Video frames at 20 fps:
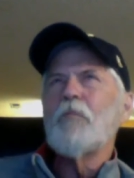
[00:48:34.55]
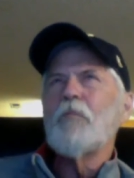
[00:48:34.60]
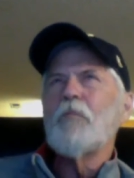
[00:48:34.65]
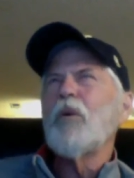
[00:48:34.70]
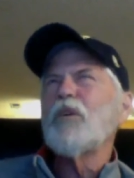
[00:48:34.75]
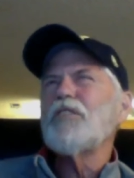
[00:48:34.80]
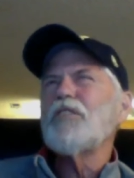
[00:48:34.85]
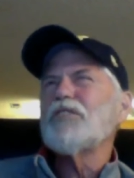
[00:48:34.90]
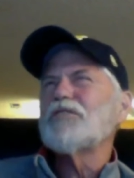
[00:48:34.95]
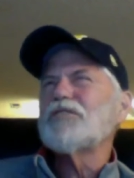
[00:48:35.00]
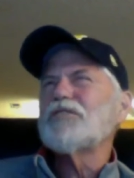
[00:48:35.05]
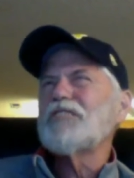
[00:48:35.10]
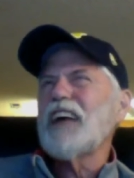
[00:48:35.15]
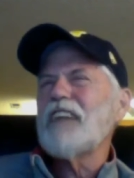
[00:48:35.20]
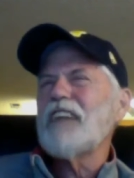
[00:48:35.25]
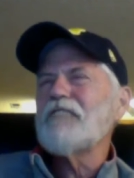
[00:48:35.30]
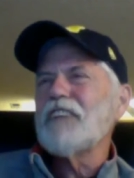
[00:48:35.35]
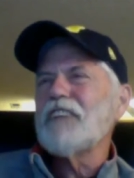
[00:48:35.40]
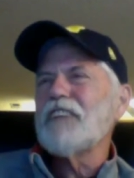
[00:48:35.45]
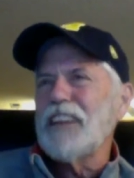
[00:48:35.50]
But when you're
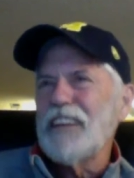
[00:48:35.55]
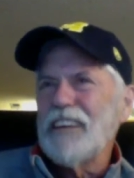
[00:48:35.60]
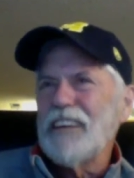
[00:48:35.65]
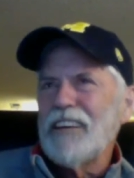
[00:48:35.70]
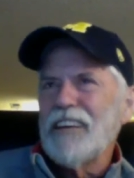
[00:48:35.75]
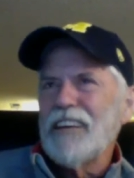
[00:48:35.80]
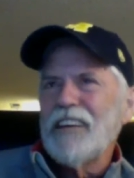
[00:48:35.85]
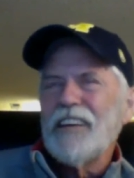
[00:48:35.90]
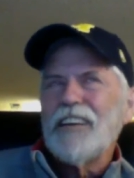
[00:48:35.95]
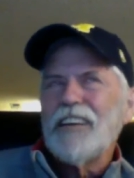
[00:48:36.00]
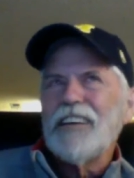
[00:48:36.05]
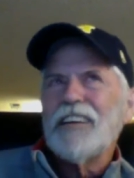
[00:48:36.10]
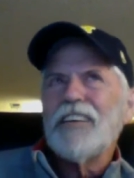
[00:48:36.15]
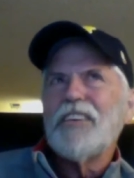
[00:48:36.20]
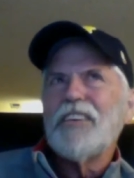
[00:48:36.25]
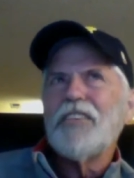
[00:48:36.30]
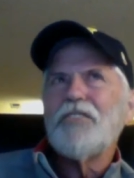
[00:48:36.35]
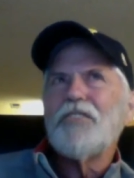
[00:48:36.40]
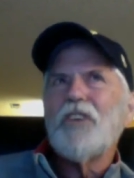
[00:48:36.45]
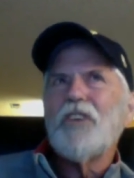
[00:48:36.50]
7,
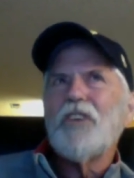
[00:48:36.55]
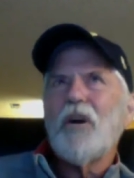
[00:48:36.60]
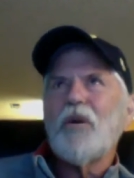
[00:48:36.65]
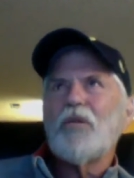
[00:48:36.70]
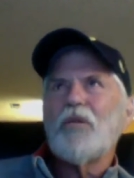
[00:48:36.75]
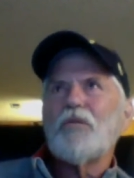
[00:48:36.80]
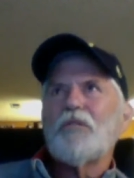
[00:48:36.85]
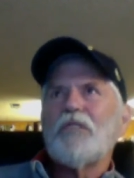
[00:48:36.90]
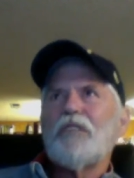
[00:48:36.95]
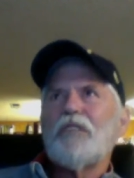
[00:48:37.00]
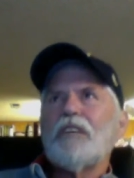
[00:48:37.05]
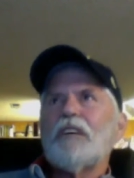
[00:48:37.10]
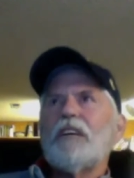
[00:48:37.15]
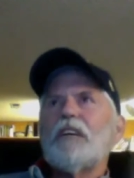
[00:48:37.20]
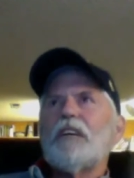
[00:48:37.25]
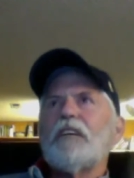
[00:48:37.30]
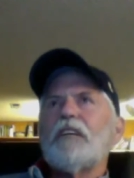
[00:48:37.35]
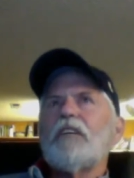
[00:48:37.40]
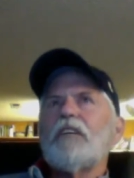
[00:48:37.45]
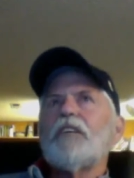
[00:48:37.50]
you don't
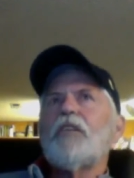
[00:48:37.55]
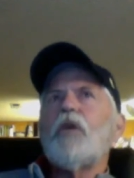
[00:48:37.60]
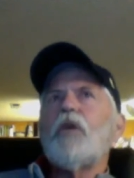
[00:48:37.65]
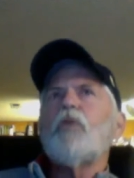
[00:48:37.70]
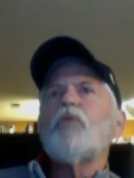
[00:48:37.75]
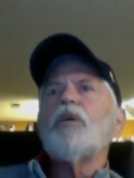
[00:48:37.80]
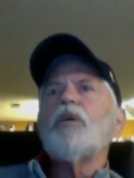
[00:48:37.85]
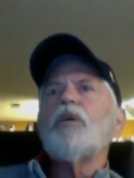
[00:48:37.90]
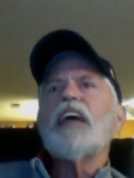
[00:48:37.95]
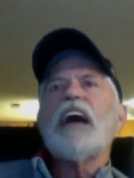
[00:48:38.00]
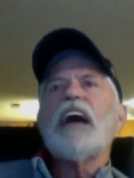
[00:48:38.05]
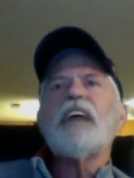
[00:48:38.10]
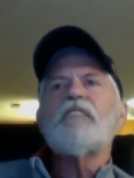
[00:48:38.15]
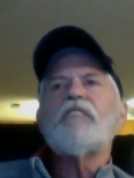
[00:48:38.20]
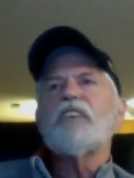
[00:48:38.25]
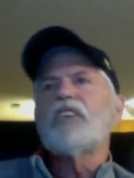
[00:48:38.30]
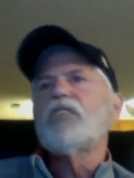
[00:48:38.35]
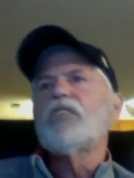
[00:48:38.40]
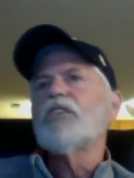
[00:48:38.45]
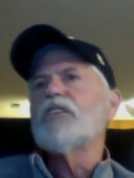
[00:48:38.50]
really
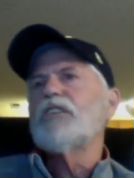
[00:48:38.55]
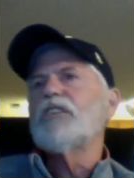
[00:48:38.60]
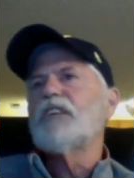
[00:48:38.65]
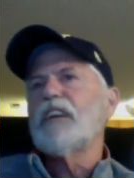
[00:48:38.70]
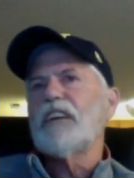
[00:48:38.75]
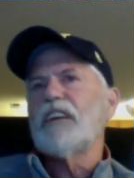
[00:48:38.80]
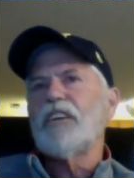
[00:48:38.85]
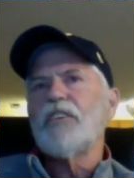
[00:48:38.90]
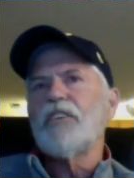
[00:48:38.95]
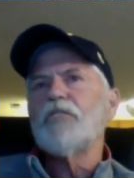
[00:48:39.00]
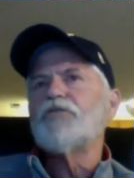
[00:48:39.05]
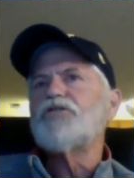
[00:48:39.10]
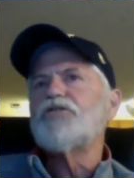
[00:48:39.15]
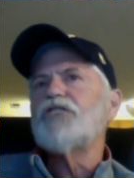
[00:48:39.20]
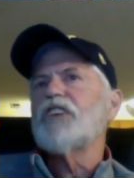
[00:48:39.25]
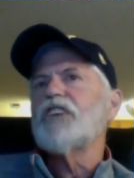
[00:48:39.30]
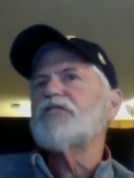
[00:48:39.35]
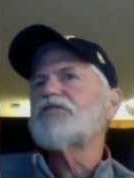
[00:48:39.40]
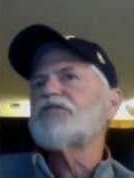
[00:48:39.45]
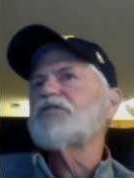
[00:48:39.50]
have you're
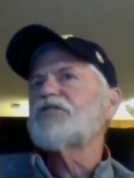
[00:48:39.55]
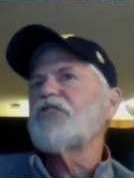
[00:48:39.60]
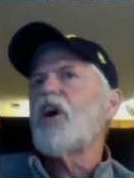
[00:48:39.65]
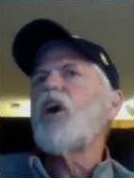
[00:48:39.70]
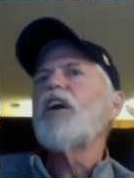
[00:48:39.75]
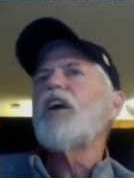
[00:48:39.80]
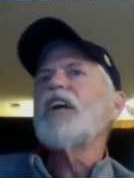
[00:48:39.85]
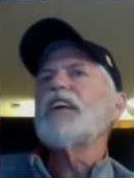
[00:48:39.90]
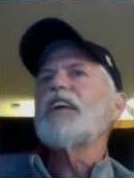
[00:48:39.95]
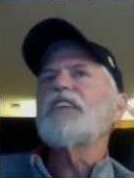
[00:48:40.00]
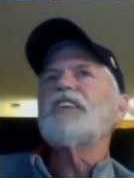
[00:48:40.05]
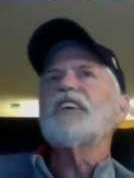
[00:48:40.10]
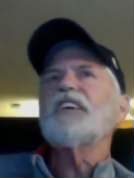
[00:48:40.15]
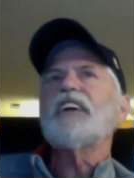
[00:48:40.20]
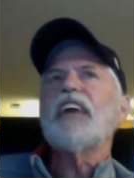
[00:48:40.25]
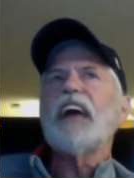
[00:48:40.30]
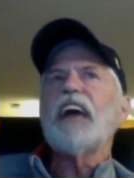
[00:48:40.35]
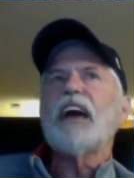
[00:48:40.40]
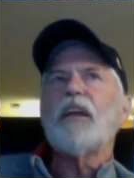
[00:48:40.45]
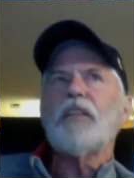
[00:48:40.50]
just starting to
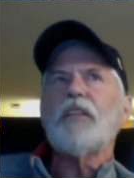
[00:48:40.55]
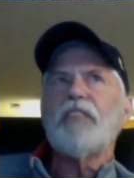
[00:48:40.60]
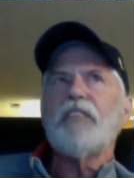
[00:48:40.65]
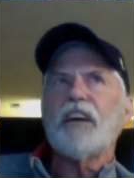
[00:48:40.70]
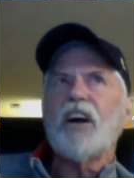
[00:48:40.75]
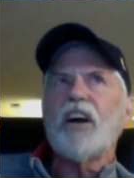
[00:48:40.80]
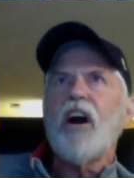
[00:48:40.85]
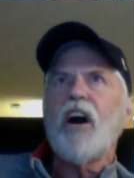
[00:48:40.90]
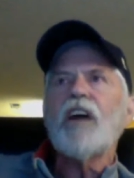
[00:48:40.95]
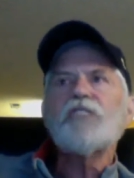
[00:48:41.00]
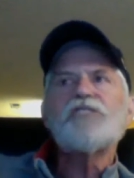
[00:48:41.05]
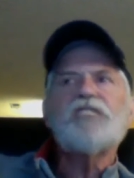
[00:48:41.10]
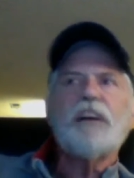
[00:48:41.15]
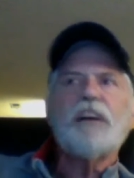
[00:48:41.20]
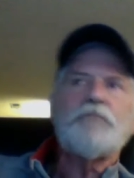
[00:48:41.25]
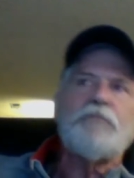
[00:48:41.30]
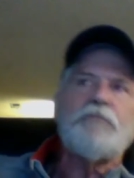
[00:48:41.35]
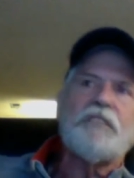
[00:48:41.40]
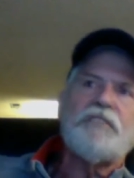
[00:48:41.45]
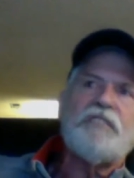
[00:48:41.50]
get the
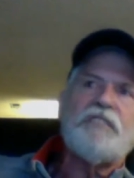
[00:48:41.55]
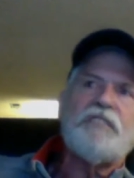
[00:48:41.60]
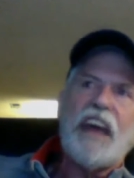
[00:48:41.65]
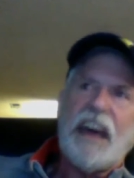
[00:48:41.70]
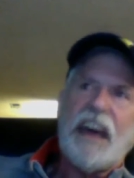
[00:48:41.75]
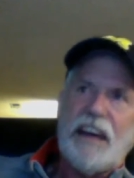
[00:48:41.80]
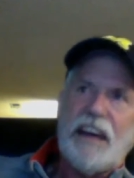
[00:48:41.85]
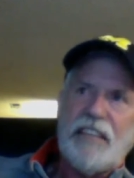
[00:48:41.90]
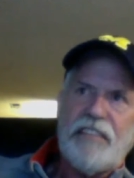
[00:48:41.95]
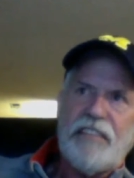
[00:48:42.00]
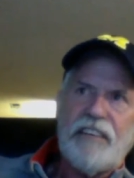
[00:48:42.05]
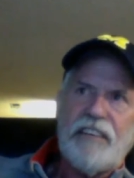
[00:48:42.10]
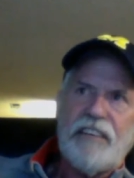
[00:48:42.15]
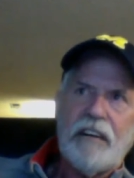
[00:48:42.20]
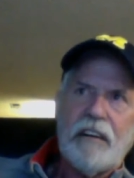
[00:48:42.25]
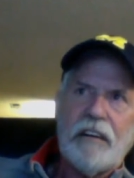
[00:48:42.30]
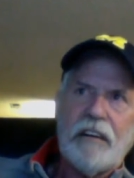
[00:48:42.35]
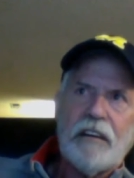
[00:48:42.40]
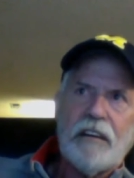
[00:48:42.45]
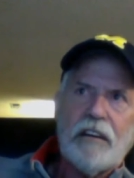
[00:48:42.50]
concept of death.
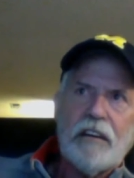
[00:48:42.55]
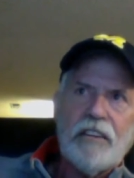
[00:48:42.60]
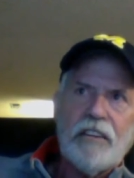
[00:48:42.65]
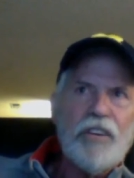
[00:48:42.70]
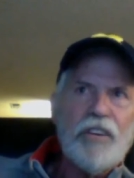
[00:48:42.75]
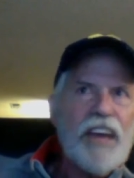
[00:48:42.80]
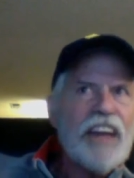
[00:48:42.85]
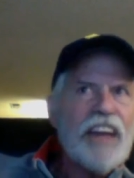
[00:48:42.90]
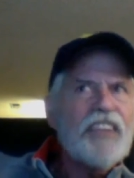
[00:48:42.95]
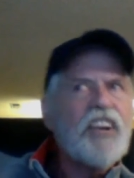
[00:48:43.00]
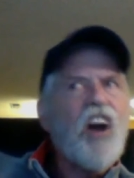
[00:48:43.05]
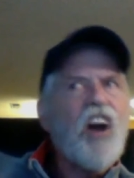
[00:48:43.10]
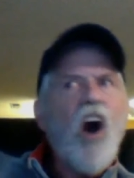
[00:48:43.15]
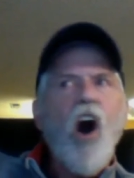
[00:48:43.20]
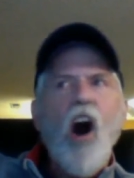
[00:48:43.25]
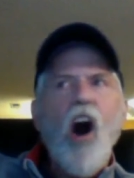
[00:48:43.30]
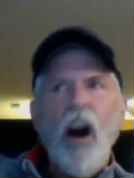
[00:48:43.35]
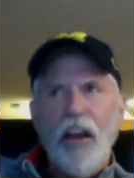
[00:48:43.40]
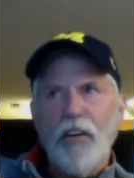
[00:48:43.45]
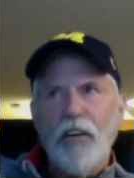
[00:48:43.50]
You get
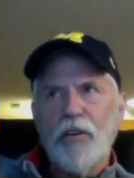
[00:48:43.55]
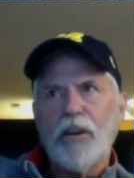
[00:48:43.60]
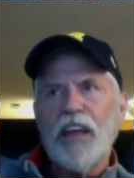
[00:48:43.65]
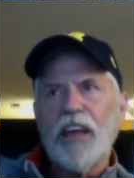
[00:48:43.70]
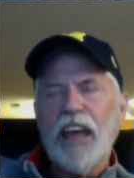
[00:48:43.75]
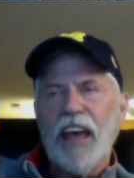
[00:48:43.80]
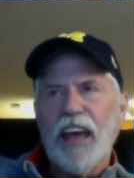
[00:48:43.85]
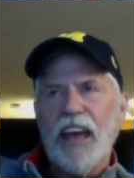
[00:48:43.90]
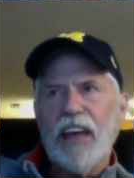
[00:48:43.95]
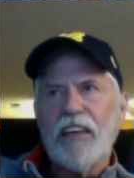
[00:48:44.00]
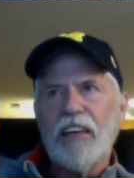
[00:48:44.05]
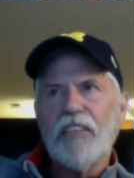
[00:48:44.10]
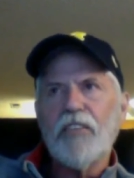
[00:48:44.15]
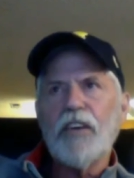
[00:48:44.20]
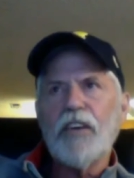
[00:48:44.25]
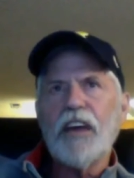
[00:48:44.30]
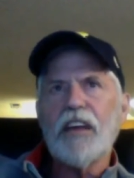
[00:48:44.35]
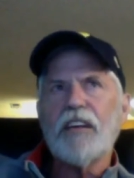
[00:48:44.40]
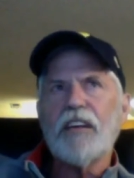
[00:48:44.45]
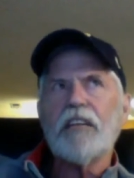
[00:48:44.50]
gone, okay.
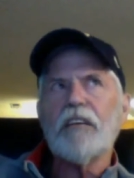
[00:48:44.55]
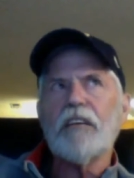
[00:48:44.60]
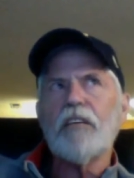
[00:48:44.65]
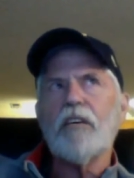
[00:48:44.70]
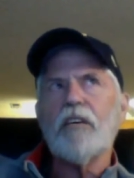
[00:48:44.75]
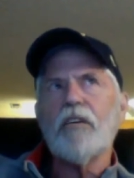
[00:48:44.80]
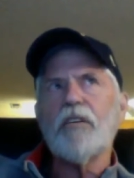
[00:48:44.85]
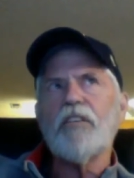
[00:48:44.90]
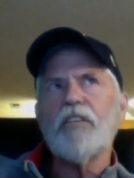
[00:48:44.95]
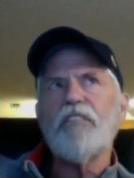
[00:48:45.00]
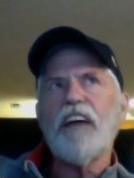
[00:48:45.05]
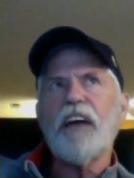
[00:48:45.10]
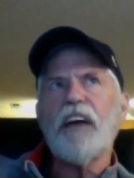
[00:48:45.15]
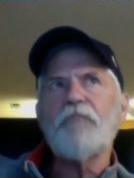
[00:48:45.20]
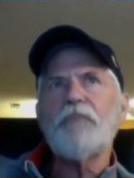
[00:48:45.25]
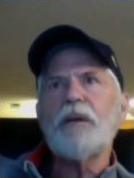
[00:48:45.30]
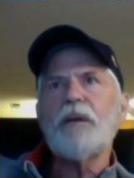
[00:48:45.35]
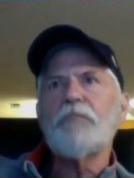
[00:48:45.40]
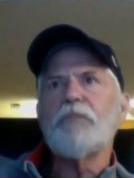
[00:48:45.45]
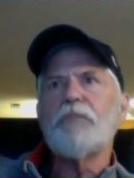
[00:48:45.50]
You've
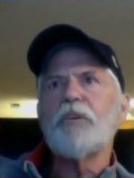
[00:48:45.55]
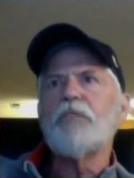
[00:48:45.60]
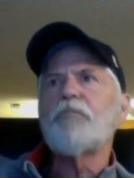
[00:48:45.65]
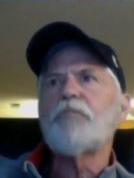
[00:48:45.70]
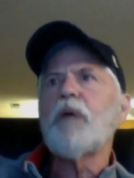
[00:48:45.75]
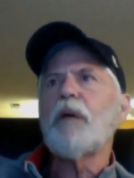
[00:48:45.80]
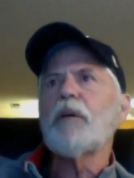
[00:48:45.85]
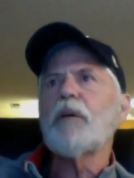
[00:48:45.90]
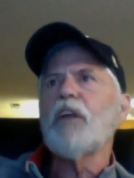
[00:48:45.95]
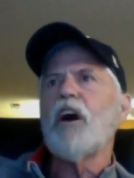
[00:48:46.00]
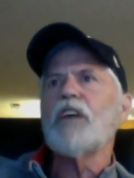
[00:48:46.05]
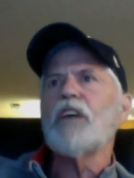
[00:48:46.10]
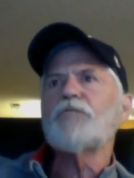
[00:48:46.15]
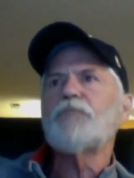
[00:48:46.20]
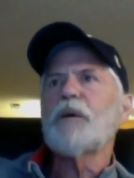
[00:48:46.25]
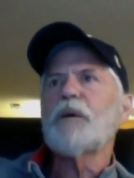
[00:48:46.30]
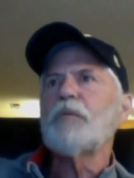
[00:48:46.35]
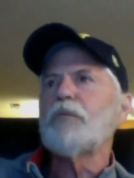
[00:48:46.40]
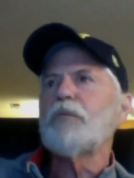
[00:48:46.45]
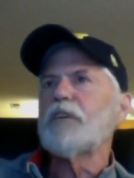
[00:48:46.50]
had people, you've probably
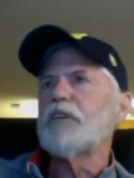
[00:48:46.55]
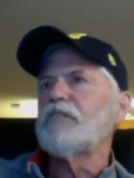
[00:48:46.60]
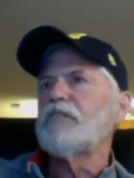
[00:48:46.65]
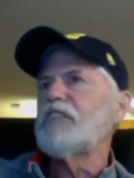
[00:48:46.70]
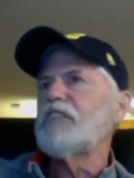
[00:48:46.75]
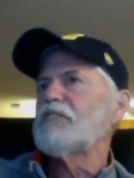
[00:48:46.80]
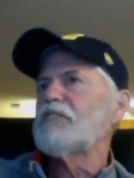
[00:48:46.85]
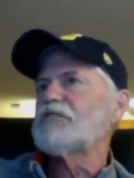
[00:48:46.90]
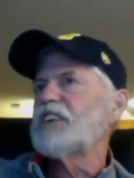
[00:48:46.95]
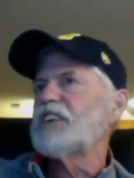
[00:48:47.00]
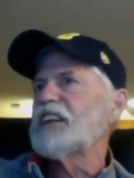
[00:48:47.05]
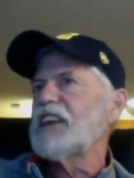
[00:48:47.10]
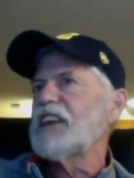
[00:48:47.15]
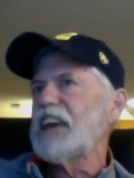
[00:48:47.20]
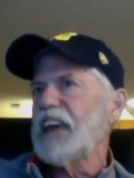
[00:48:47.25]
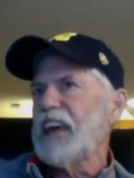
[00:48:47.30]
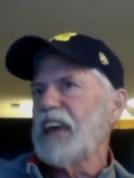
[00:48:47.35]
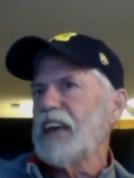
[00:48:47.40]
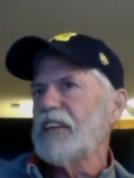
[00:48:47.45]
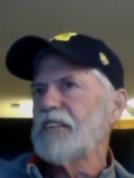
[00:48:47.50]
lost people that you've never seen again.